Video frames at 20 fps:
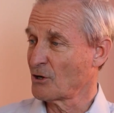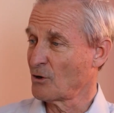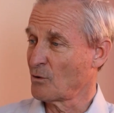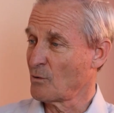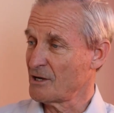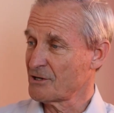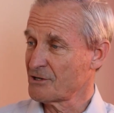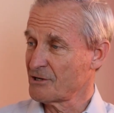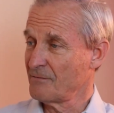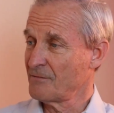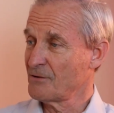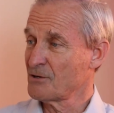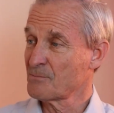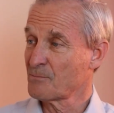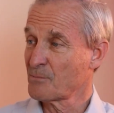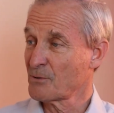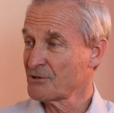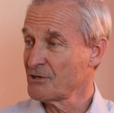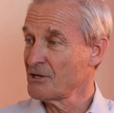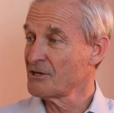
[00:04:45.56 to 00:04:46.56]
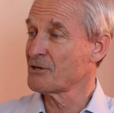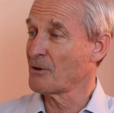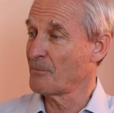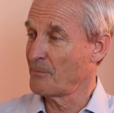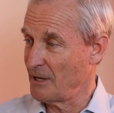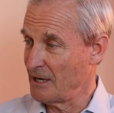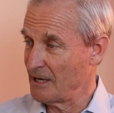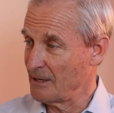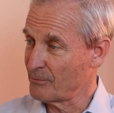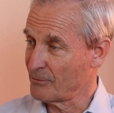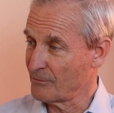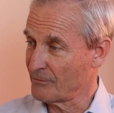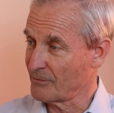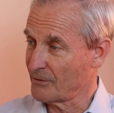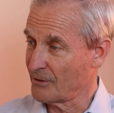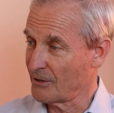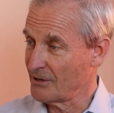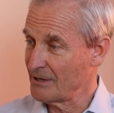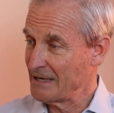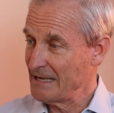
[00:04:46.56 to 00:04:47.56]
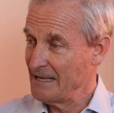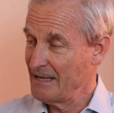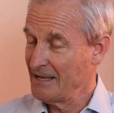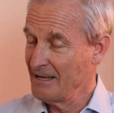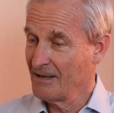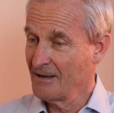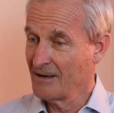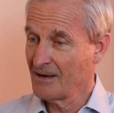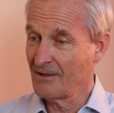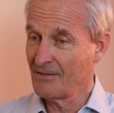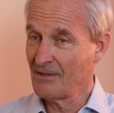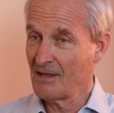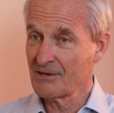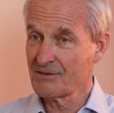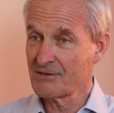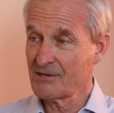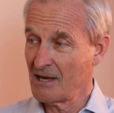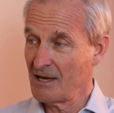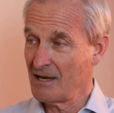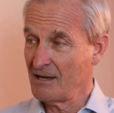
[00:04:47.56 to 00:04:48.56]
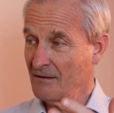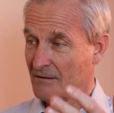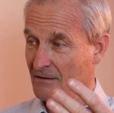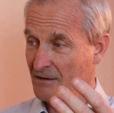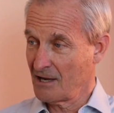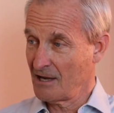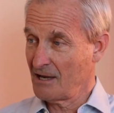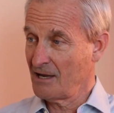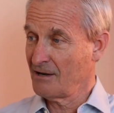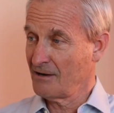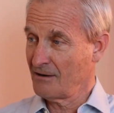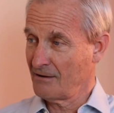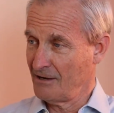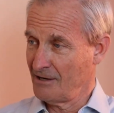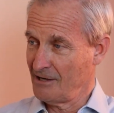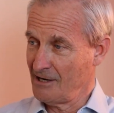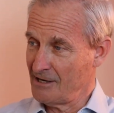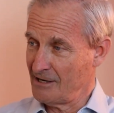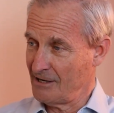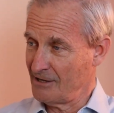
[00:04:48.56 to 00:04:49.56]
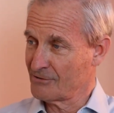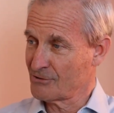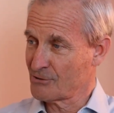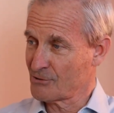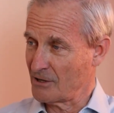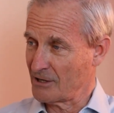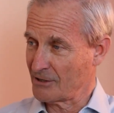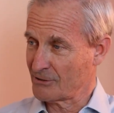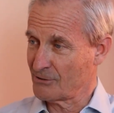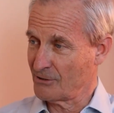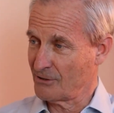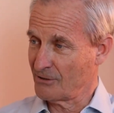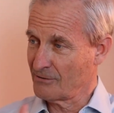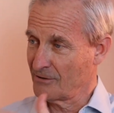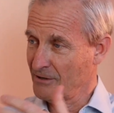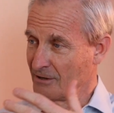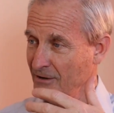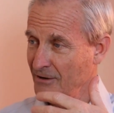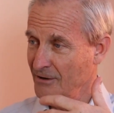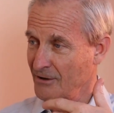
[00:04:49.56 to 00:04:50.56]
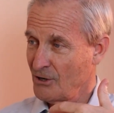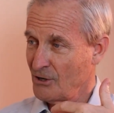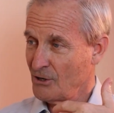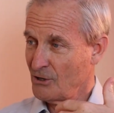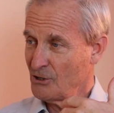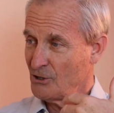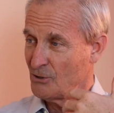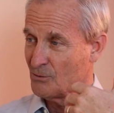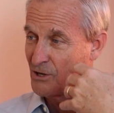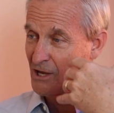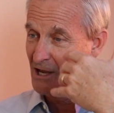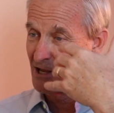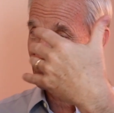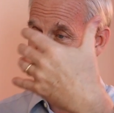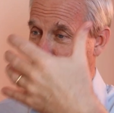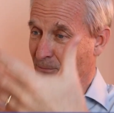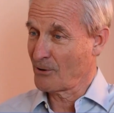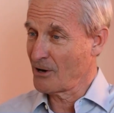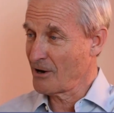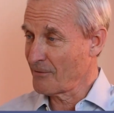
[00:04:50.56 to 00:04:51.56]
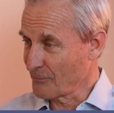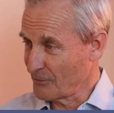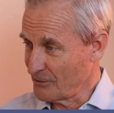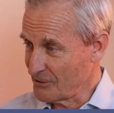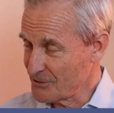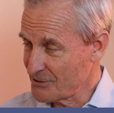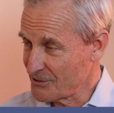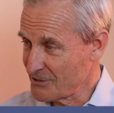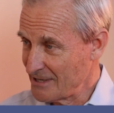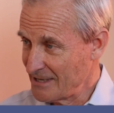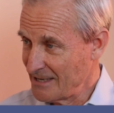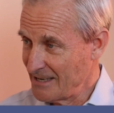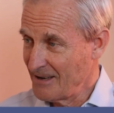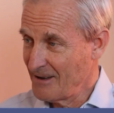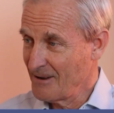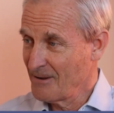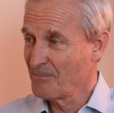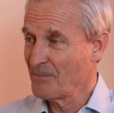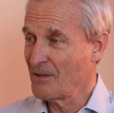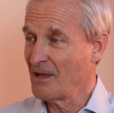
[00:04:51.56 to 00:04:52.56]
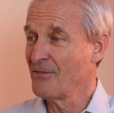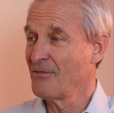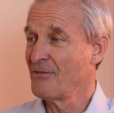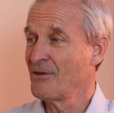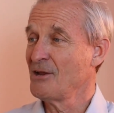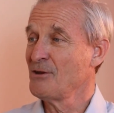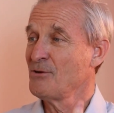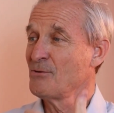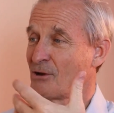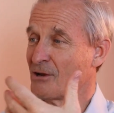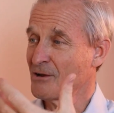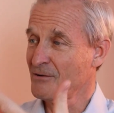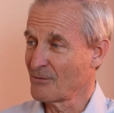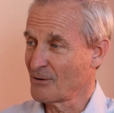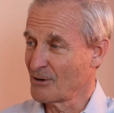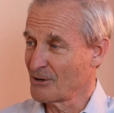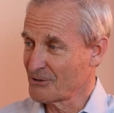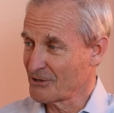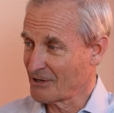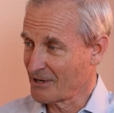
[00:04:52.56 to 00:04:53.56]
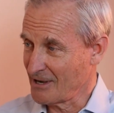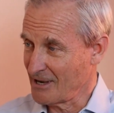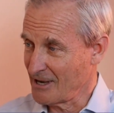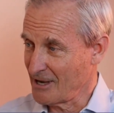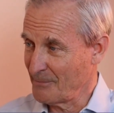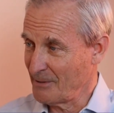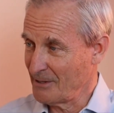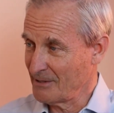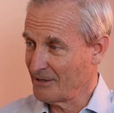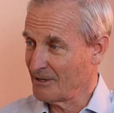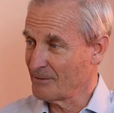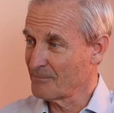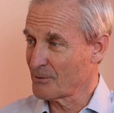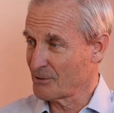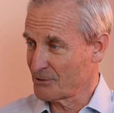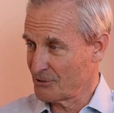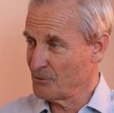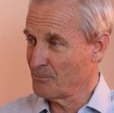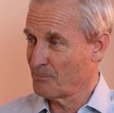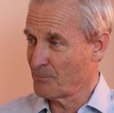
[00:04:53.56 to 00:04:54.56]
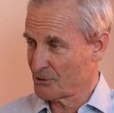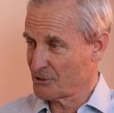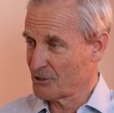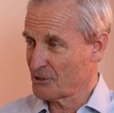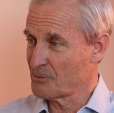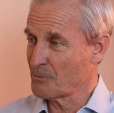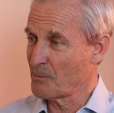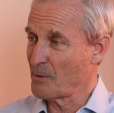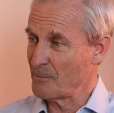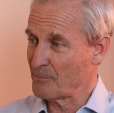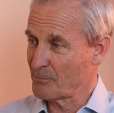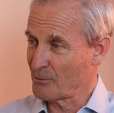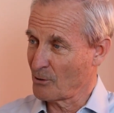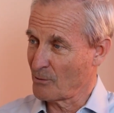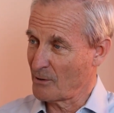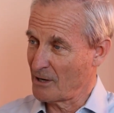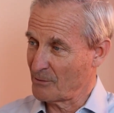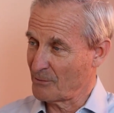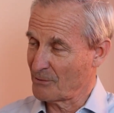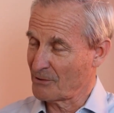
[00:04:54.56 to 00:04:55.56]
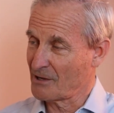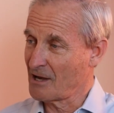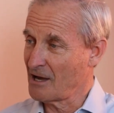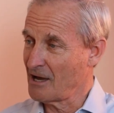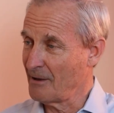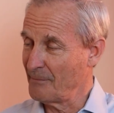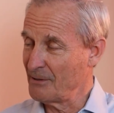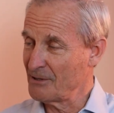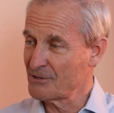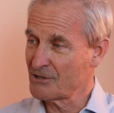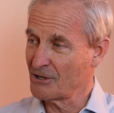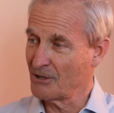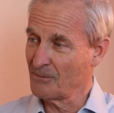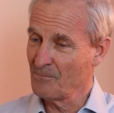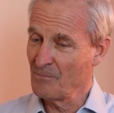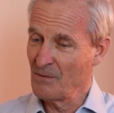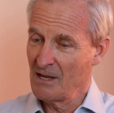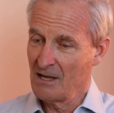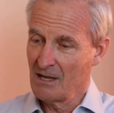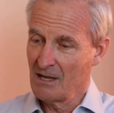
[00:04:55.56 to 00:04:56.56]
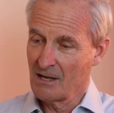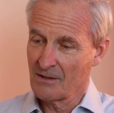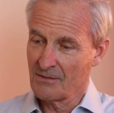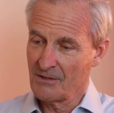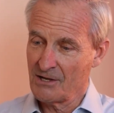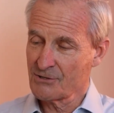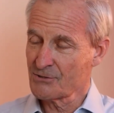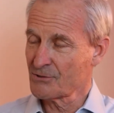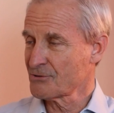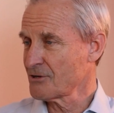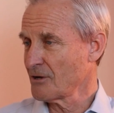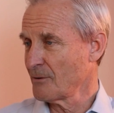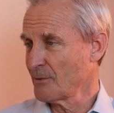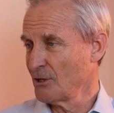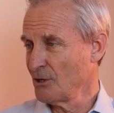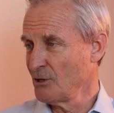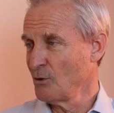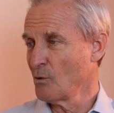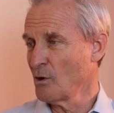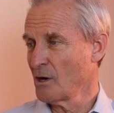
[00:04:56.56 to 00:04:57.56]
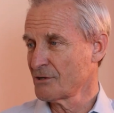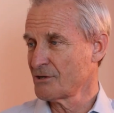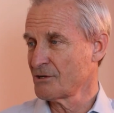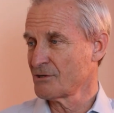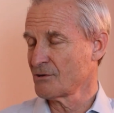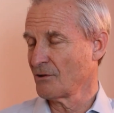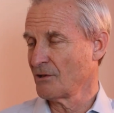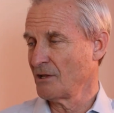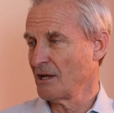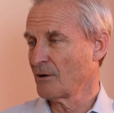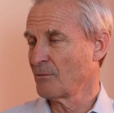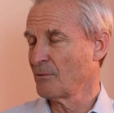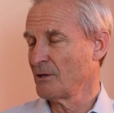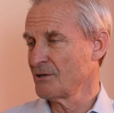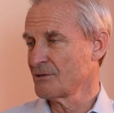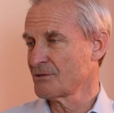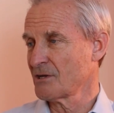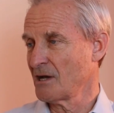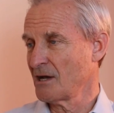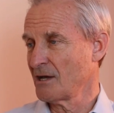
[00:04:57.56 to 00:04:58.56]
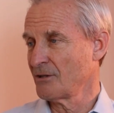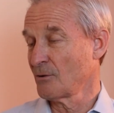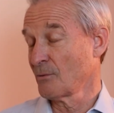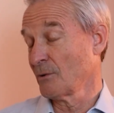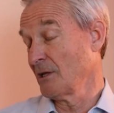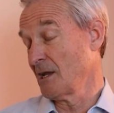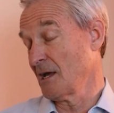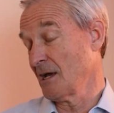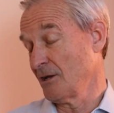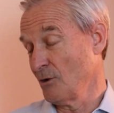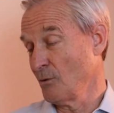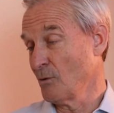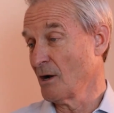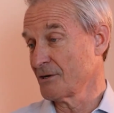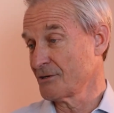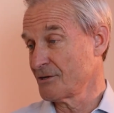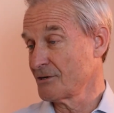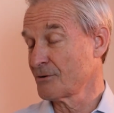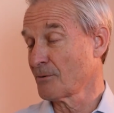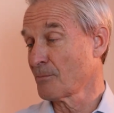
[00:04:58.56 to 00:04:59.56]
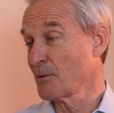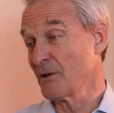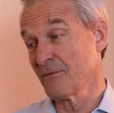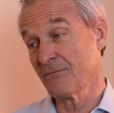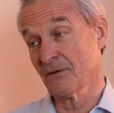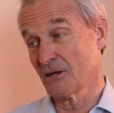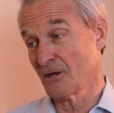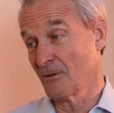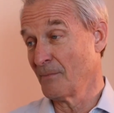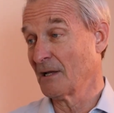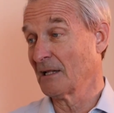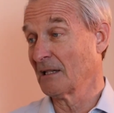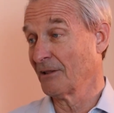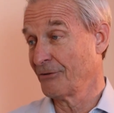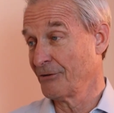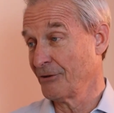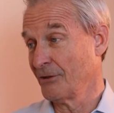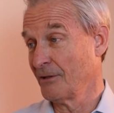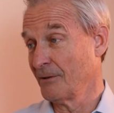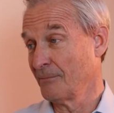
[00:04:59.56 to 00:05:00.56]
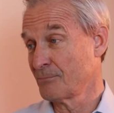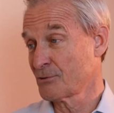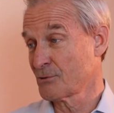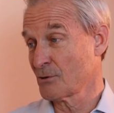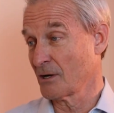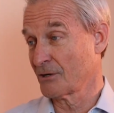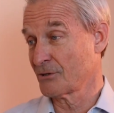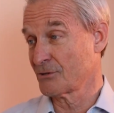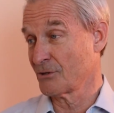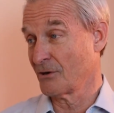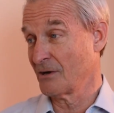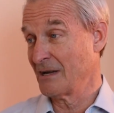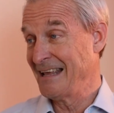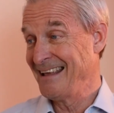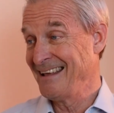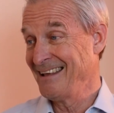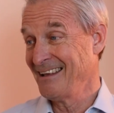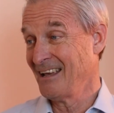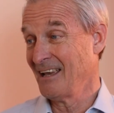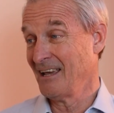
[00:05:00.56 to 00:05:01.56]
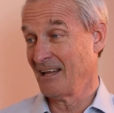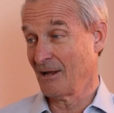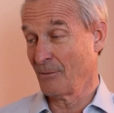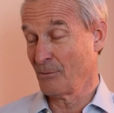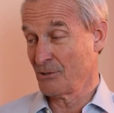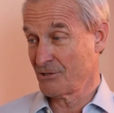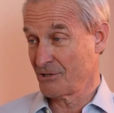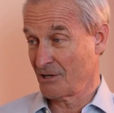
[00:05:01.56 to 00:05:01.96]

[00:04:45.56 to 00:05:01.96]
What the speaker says: aggressive is participating preferred, and that's a cake and eat it structure. You get the preference, and then you convert to common and you participate pro rata with common. So these are some of the nuances on the equity side. They're really not nuances. They're pretty fundamental to the structure. And I would